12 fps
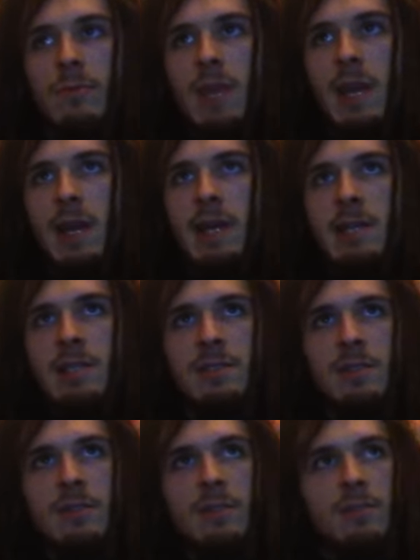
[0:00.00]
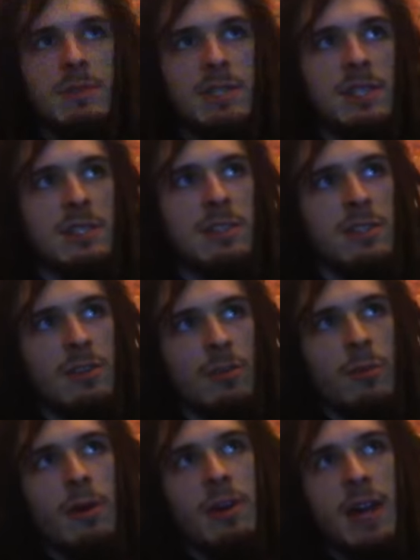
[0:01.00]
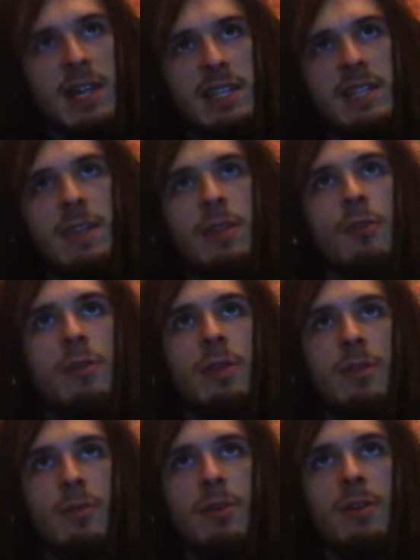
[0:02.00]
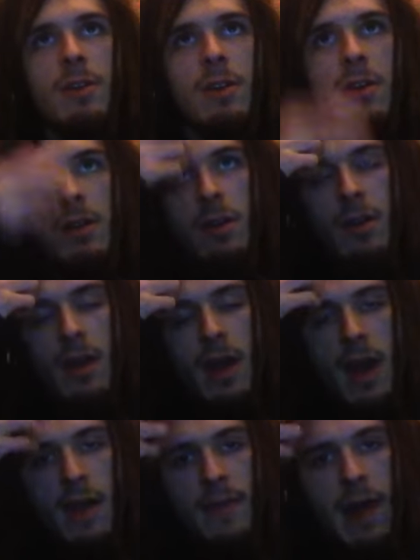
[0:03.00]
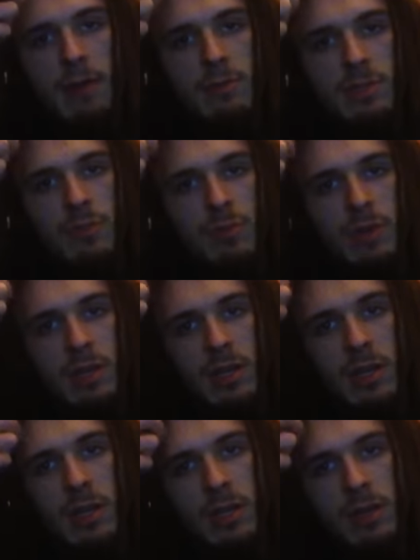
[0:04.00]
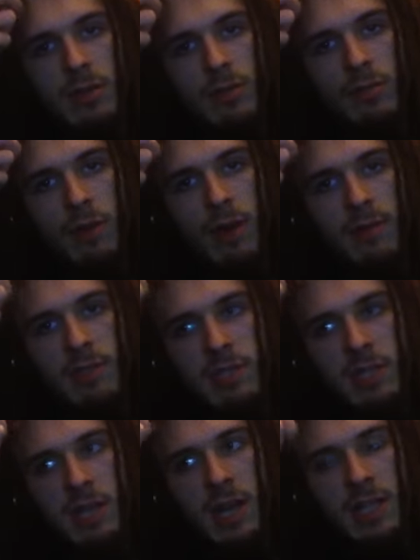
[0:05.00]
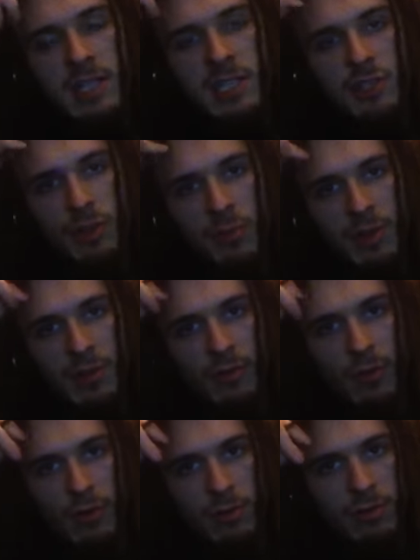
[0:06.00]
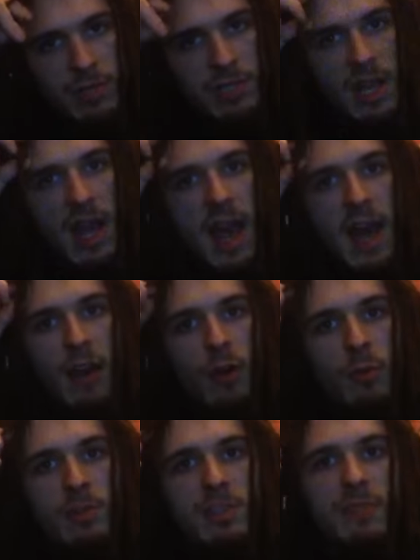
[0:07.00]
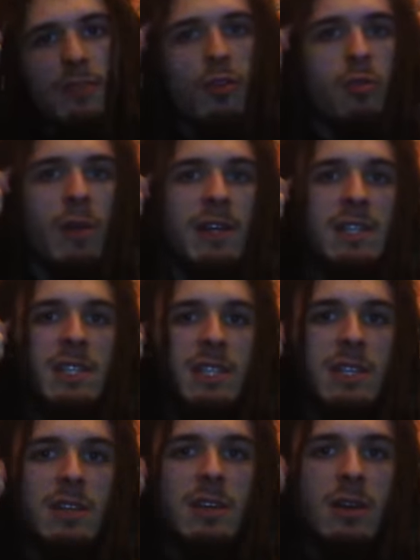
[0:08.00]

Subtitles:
and since about 1933. And that was when, obviously Nazi Germany rose, and a whole bunch of crazy,